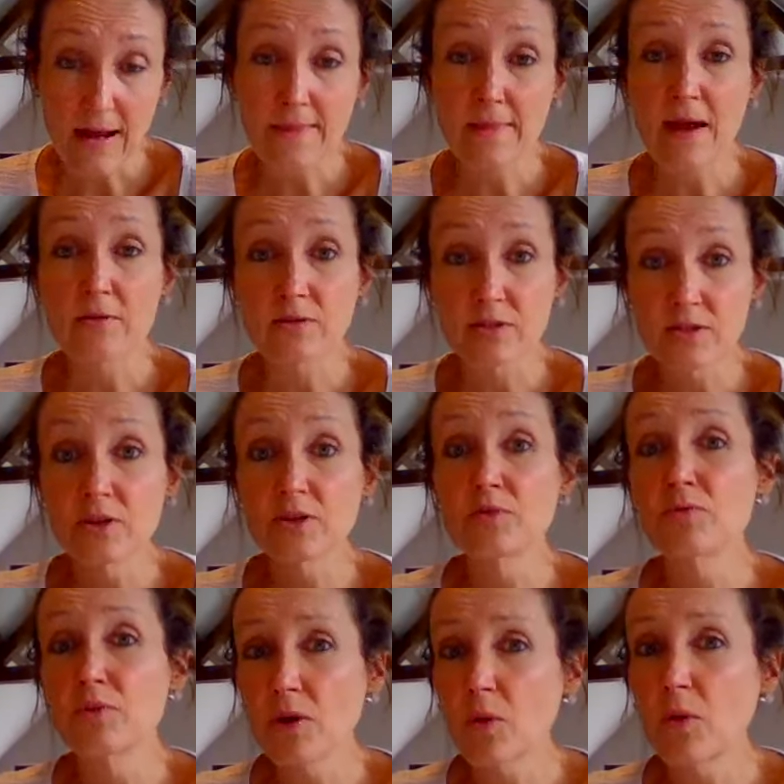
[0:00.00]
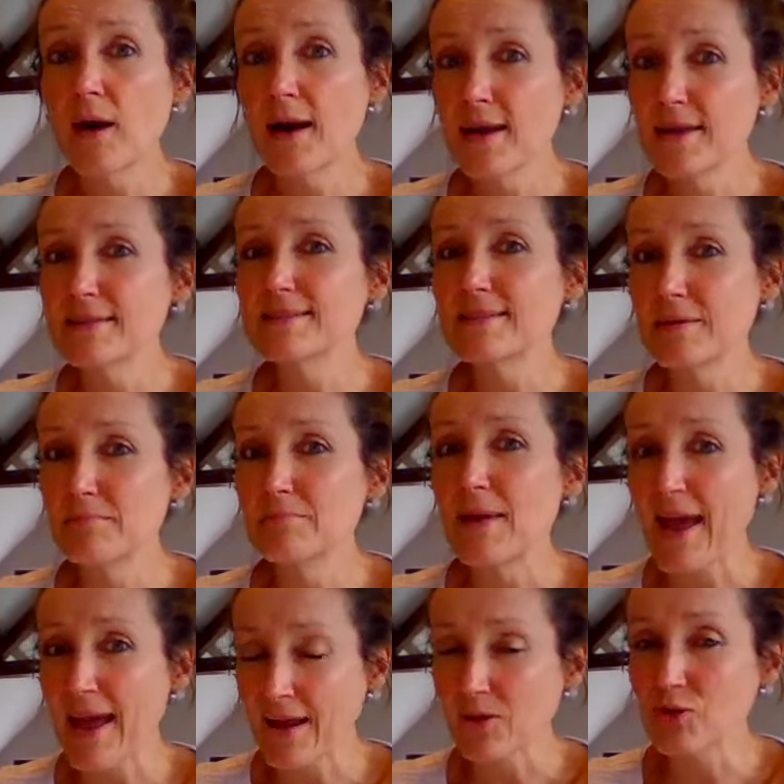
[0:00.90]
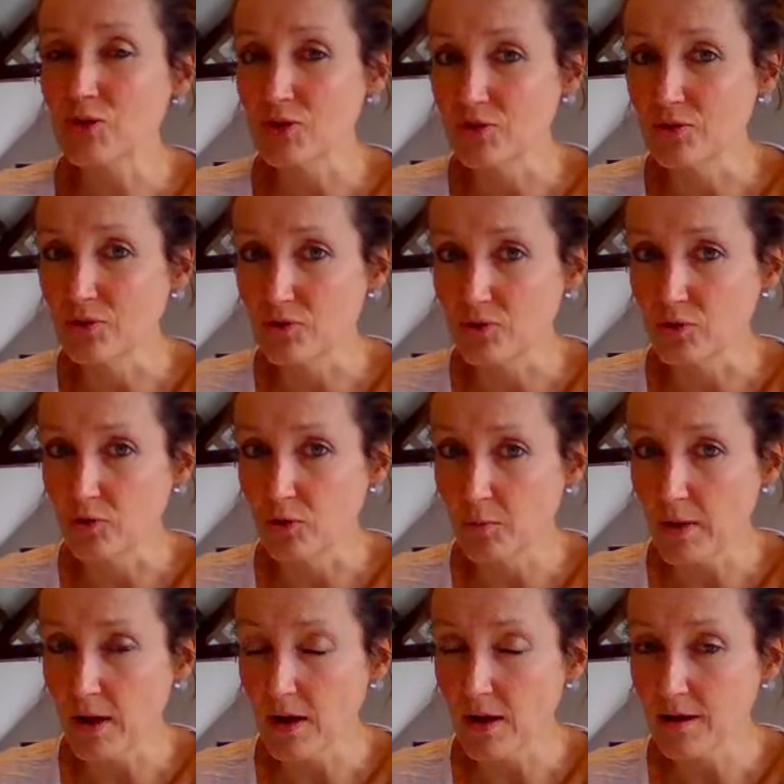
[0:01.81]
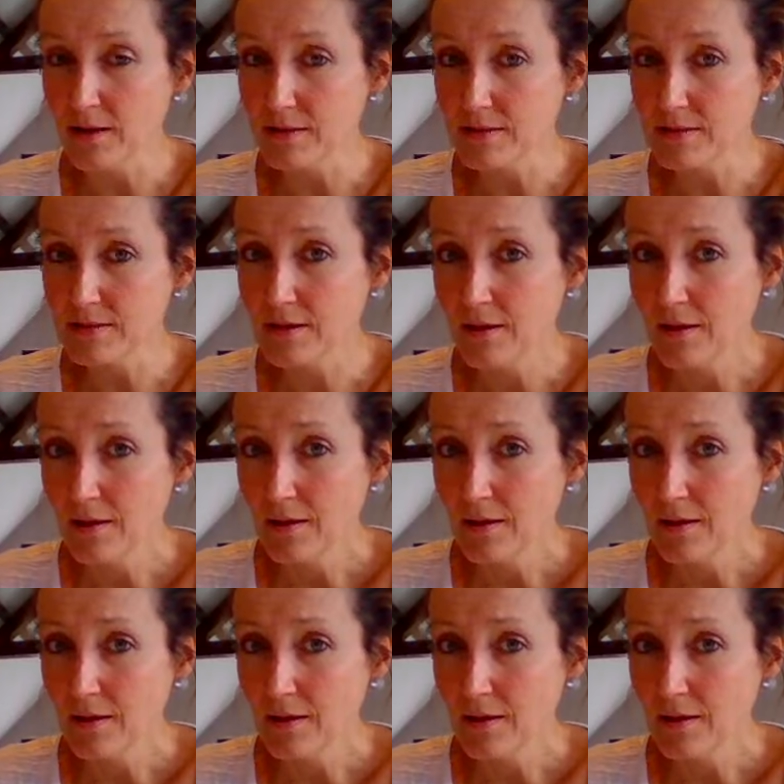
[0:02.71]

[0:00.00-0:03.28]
that's going to require some action on your part.